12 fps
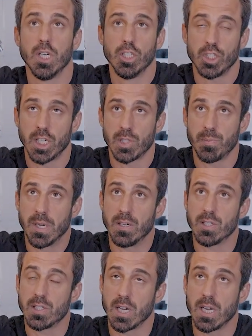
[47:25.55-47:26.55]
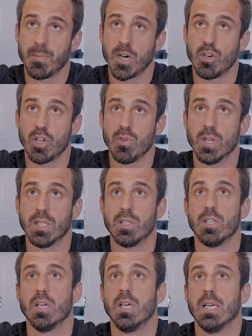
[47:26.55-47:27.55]
chest mount and side mount
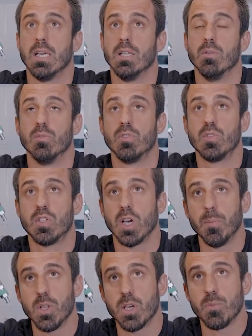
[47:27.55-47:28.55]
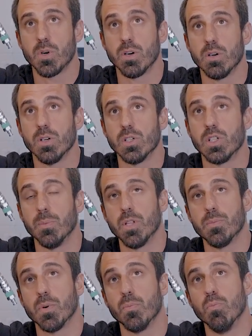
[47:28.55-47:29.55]
units, some of them
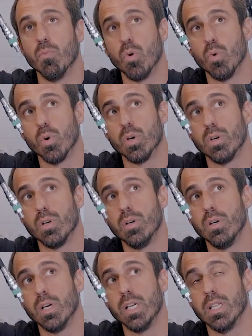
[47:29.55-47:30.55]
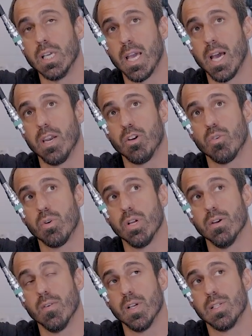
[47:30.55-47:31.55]
are more in the
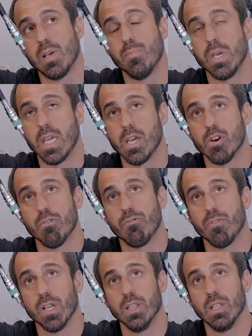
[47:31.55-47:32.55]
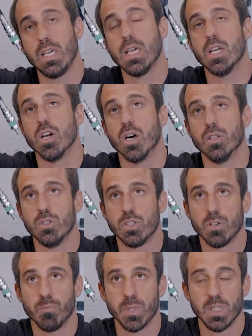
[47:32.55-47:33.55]
category of, I say, beginner friendly, and
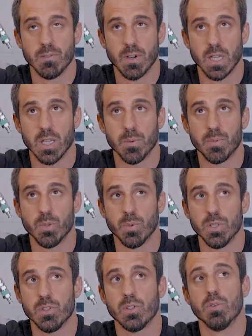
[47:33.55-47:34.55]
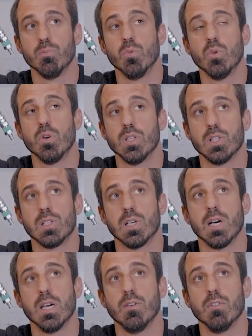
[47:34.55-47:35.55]
others have been developed, the ones that are more on the
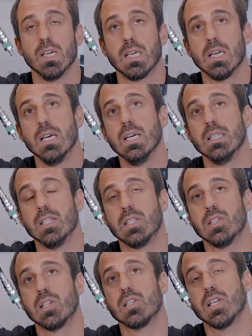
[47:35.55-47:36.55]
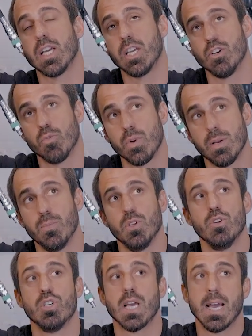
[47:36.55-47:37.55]
side of like, this is a second
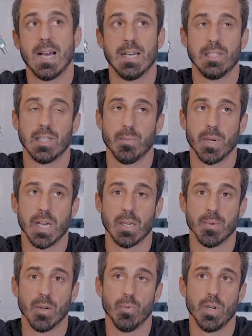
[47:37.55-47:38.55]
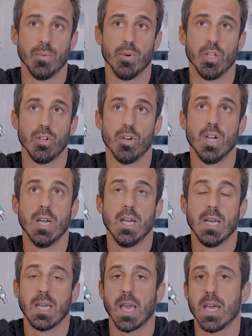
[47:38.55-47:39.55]
rebreather to add to the back mount rebreather,
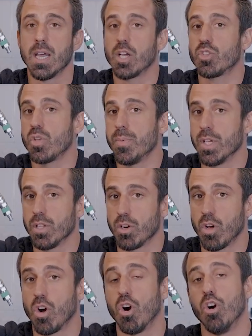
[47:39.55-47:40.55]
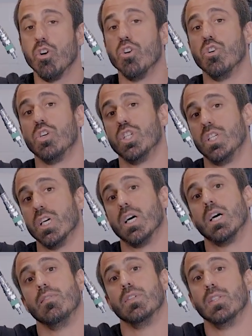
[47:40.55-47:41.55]
can actually be a little harder to
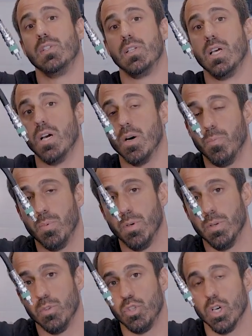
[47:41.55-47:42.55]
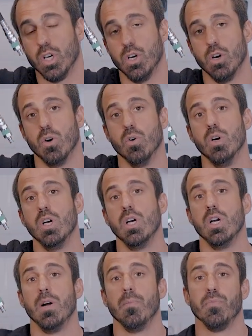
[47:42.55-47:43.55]
dive and set up. So
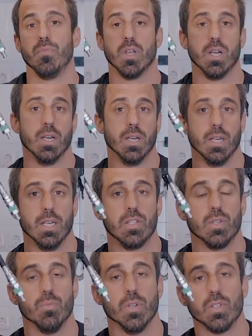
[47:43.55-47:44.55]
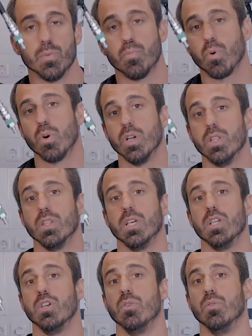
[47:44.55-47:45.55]
it's important
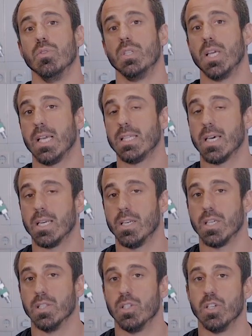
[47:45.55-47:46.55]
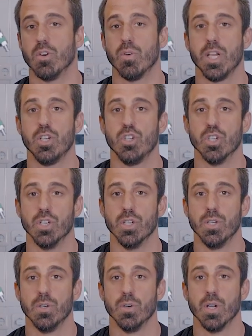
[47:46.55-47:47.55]
that you take that into consideration
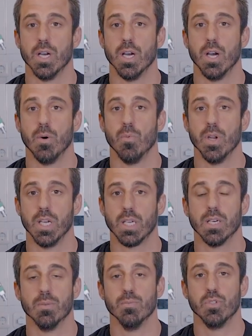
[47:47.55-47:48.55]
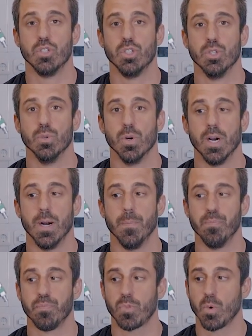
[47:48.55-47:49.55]
when it comes
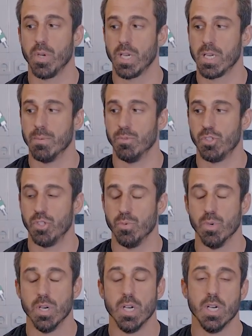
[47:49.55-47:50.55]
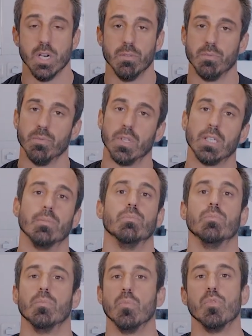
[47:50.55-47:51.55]
to like
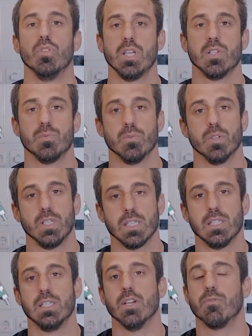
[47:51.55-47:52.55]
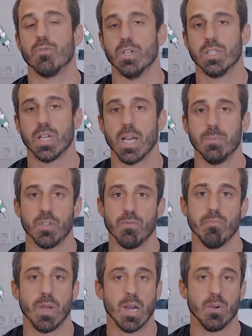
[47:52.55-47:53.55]
these different types of
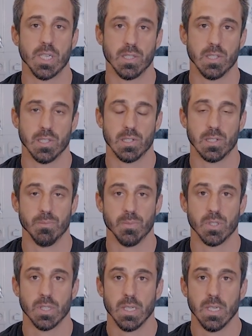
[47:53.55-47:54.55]
mounting systems.